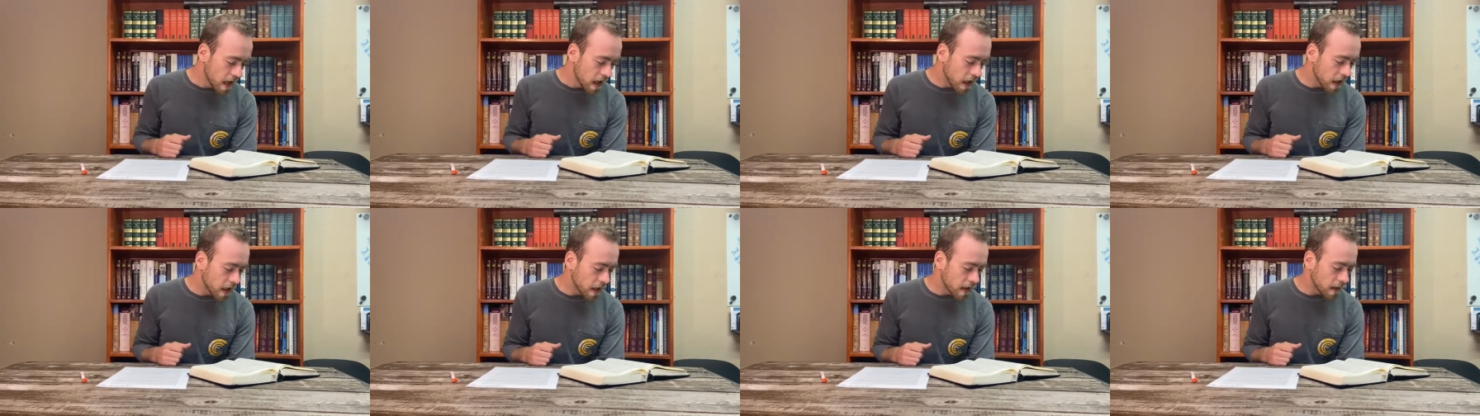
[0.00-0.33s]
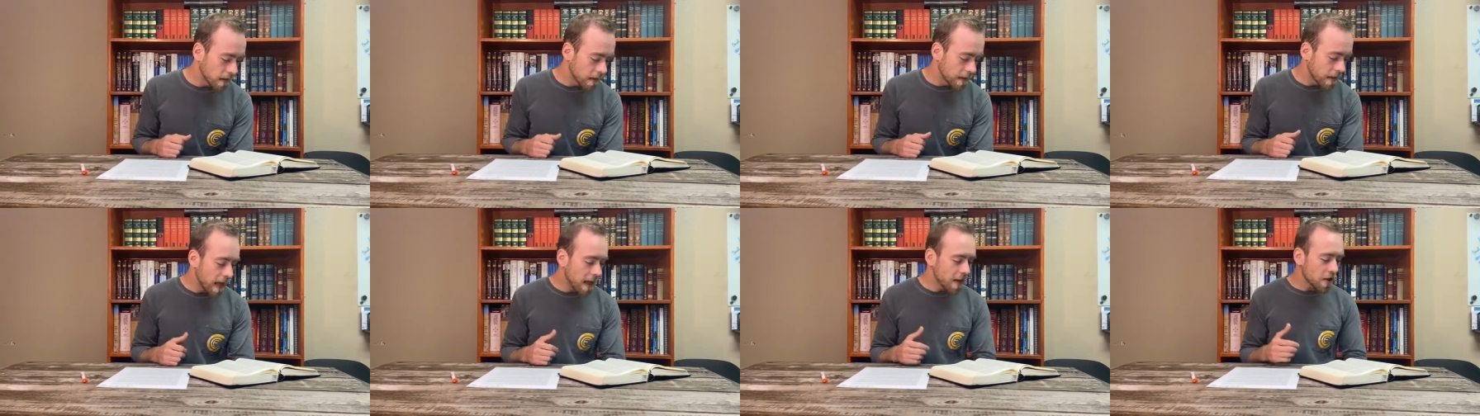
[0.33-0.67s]
uh,
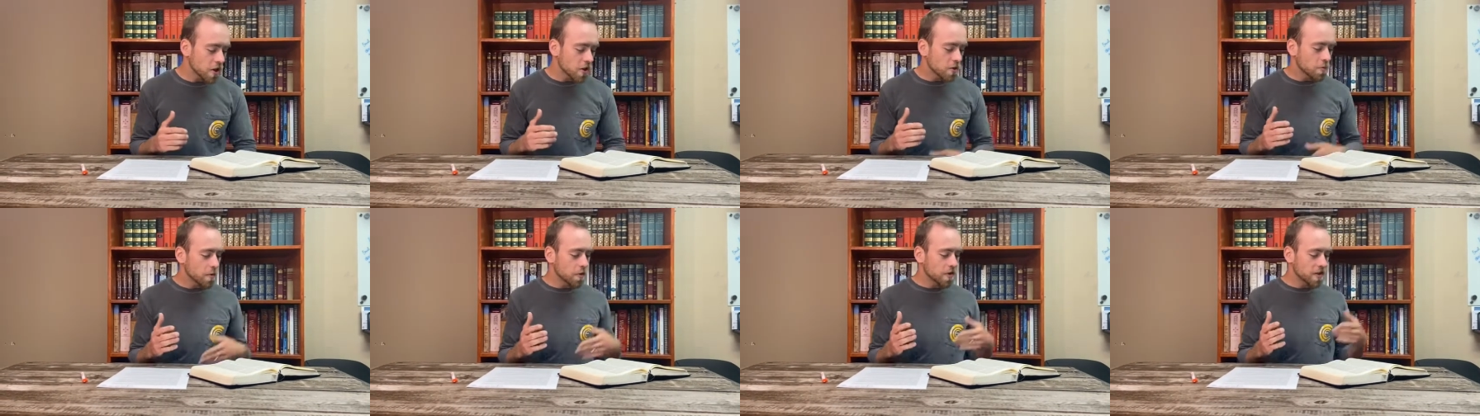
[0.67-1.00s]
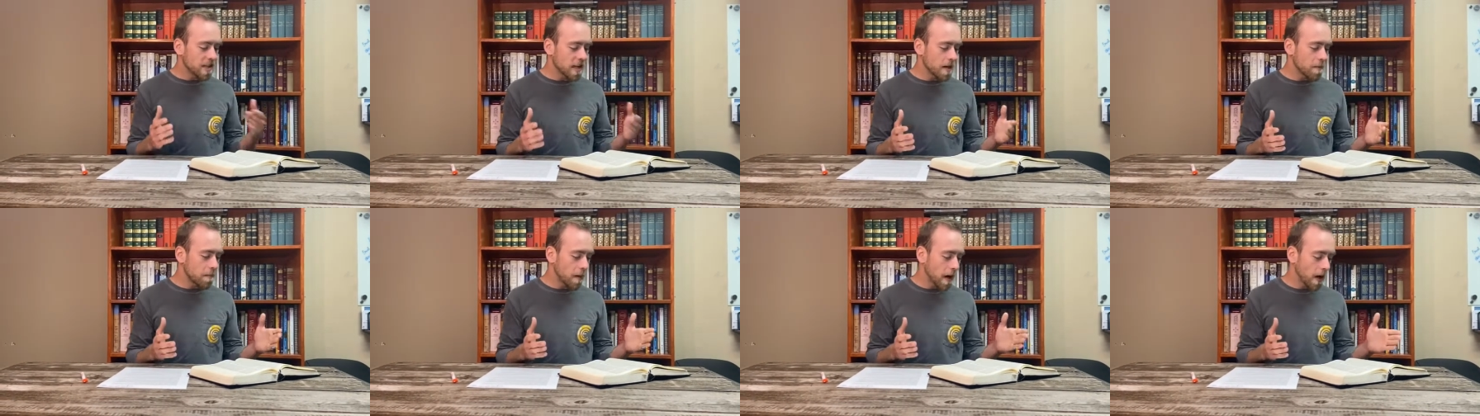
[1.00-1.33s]
Letters were
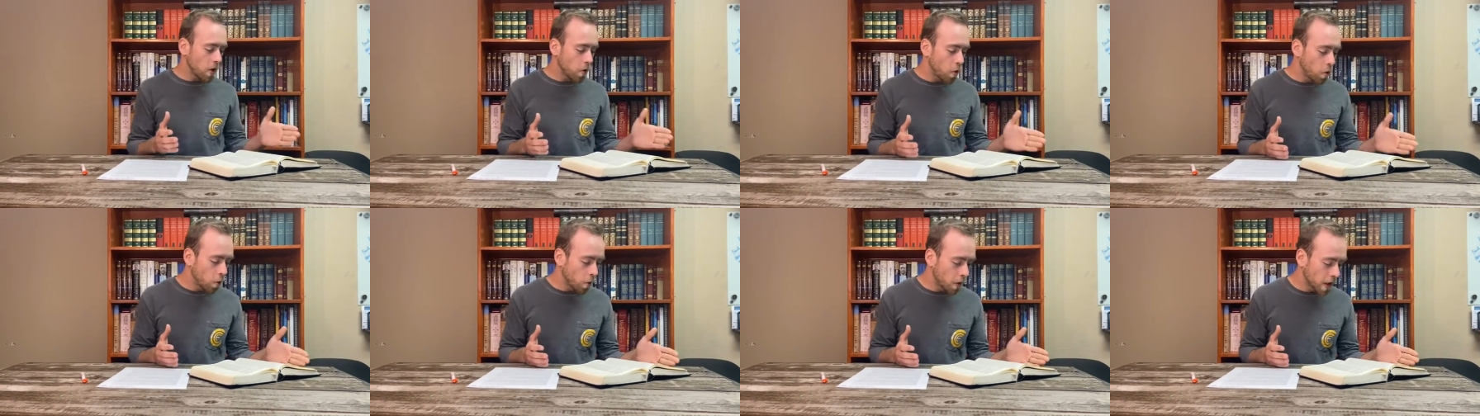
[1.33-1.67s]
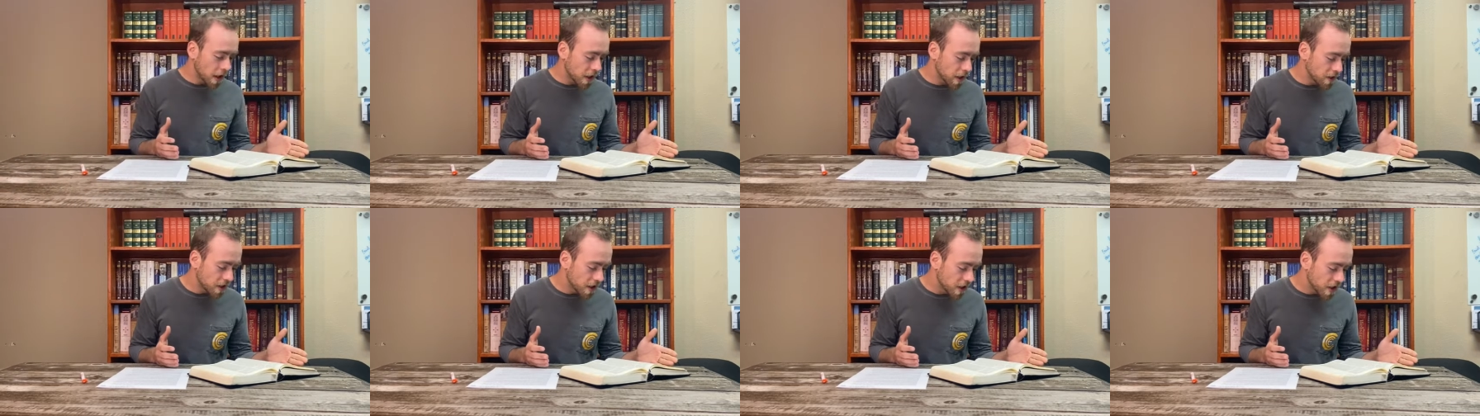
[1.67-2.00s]
sent by
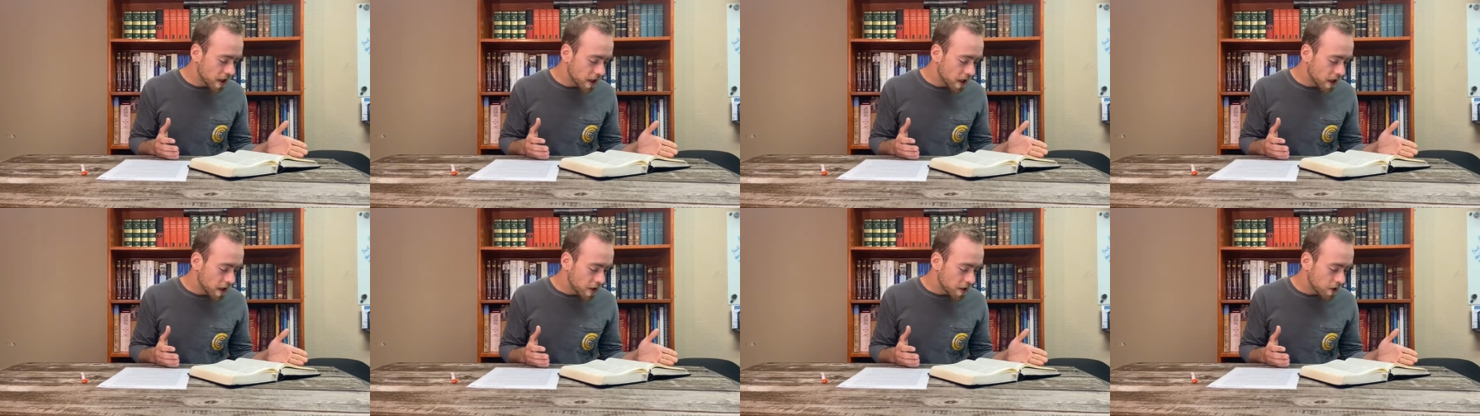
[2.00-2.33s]
couriers